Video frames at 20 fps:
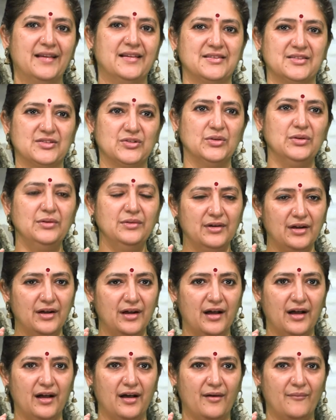So,
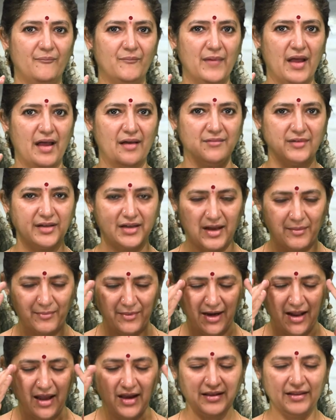um,
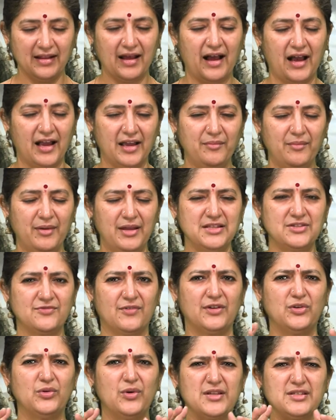Kamala in the eye means
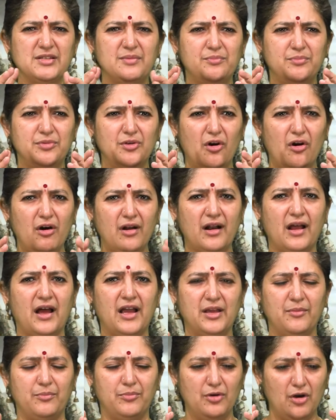one who has a pure
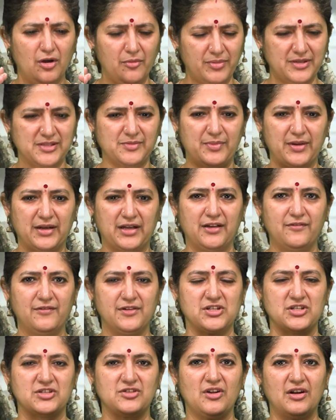eye, pure perspective
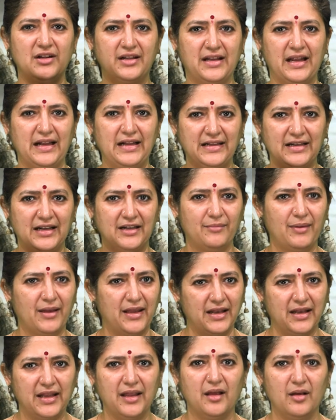which is not tainted by
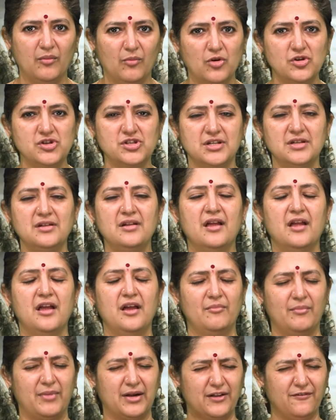any emotion
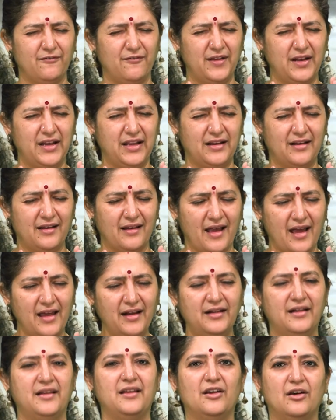but a very
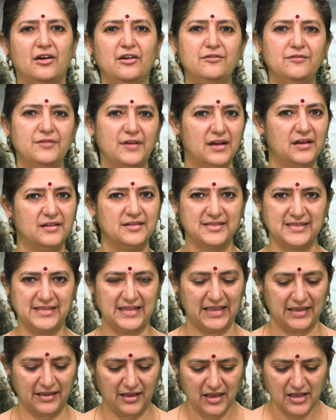clarity of
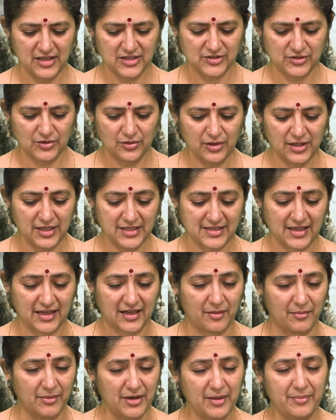seeing. So he's a
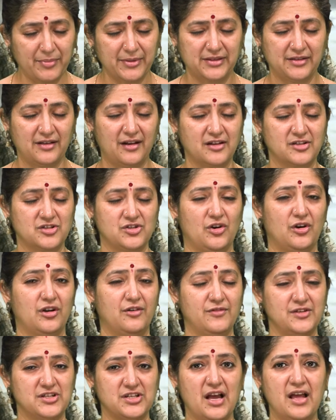Kamala Patraksha or
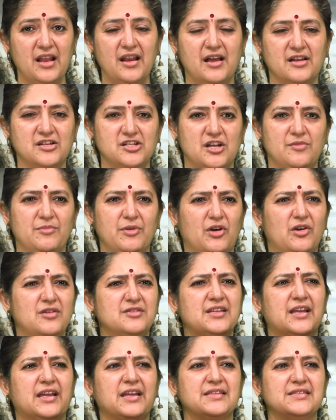Vishalaksha
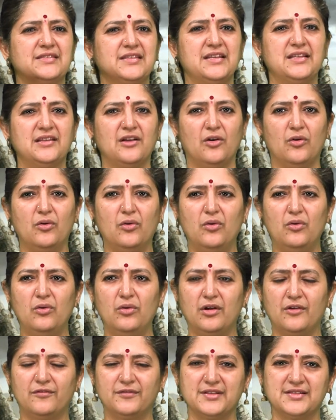because he can see the
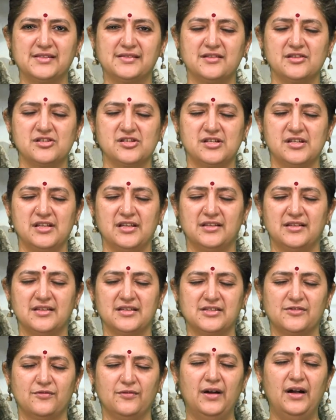whole of the Srishti in
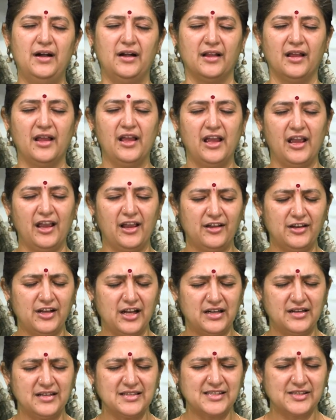this world in
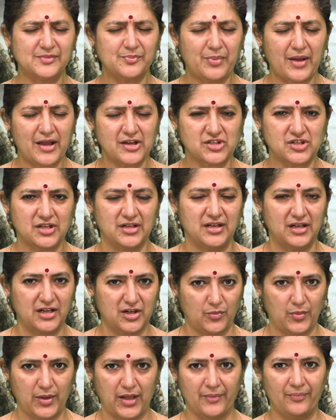a
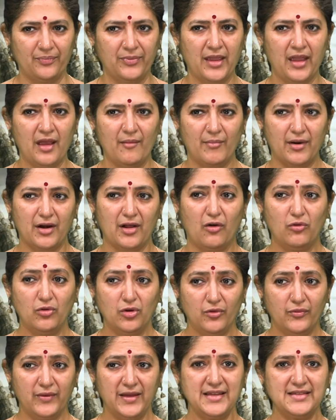dispassionate way. But how
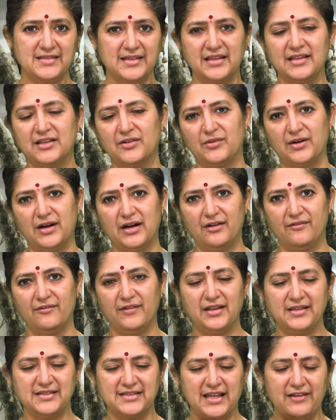do we see the world?
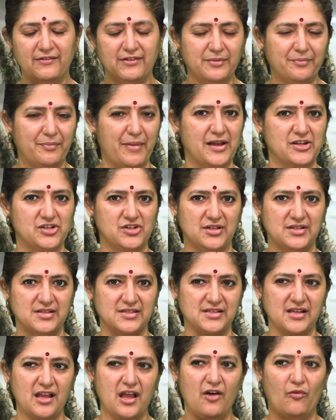We see with
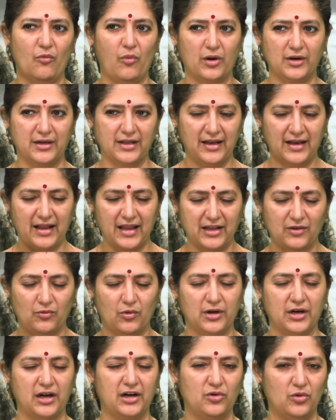passions what I like,
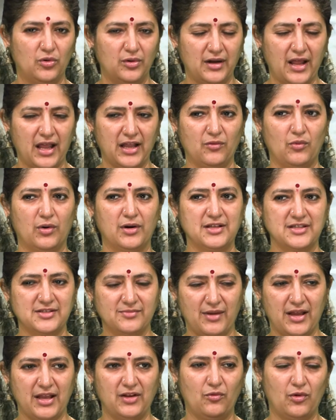what I don't like, what is
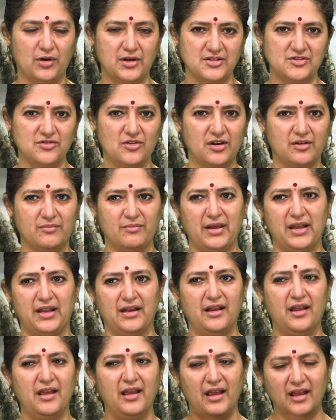mine, what is not
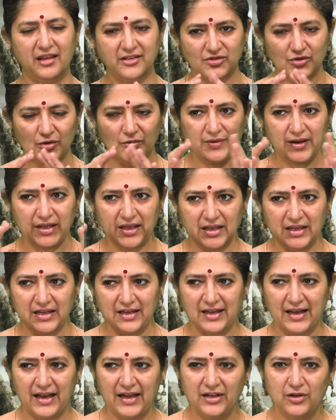mine. So we
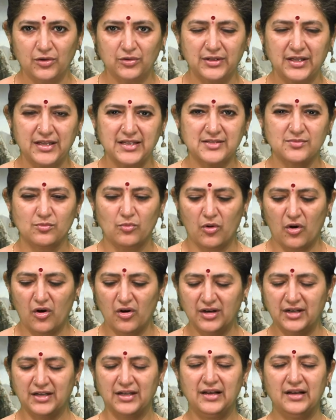relate to these
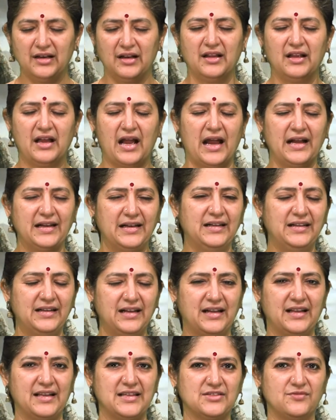mortal
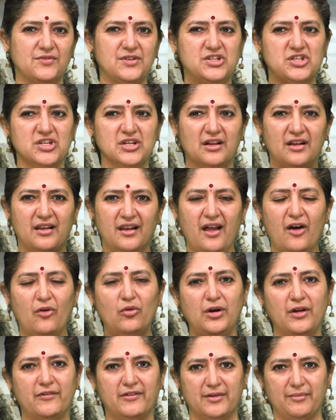identities which
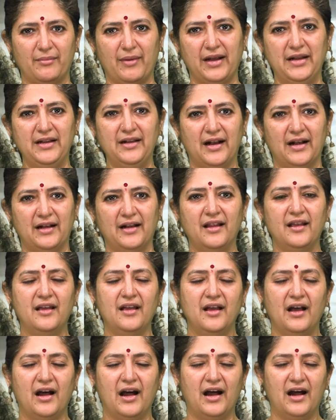cloud our mind and,
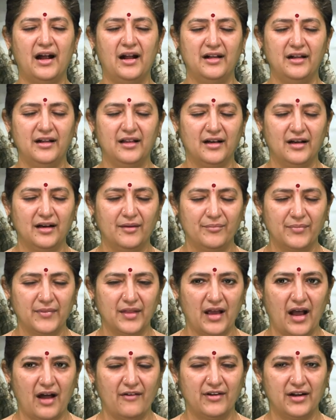and uh,
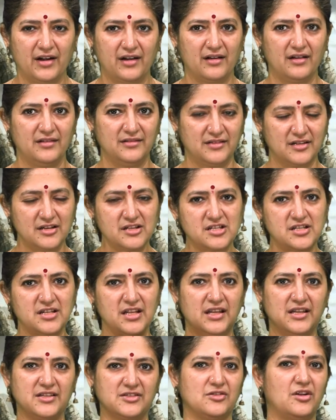our
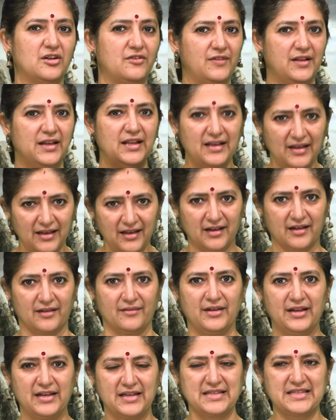drishti is not very clear.
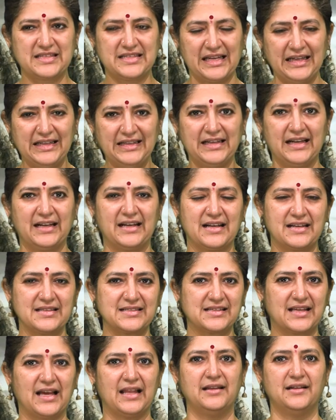It is tainted, it
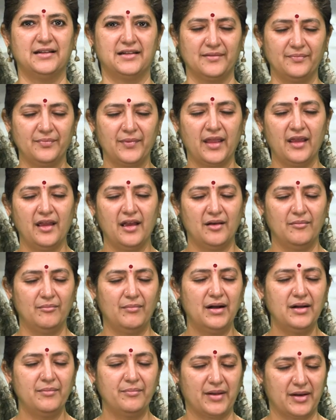is colored.
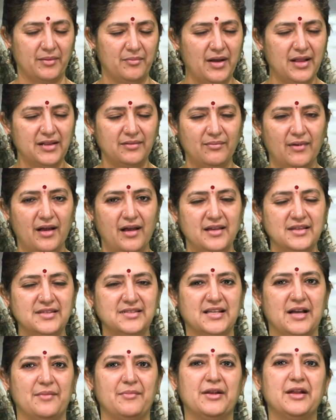But Paramatma is
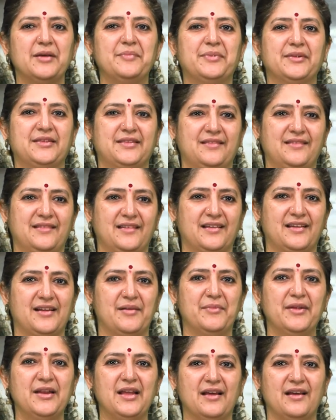Kamala,
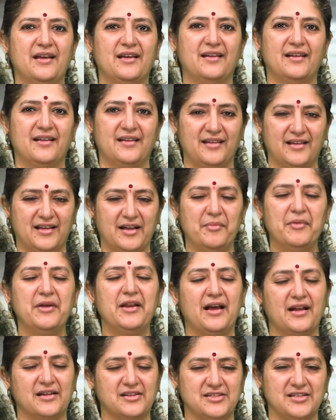Kamala,
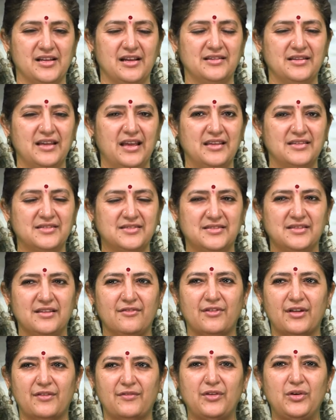Kamalaksha. His
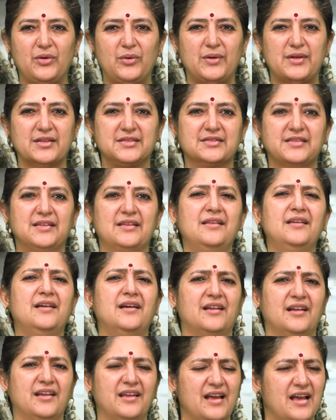view is
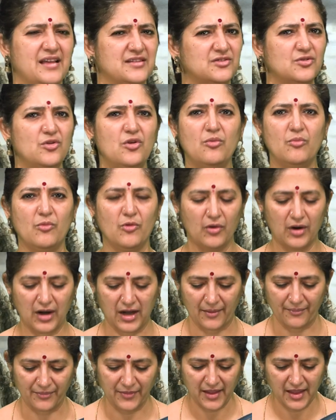clear, he has no
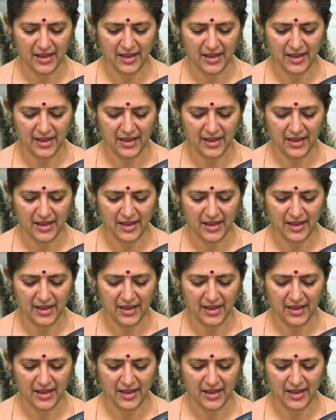moha.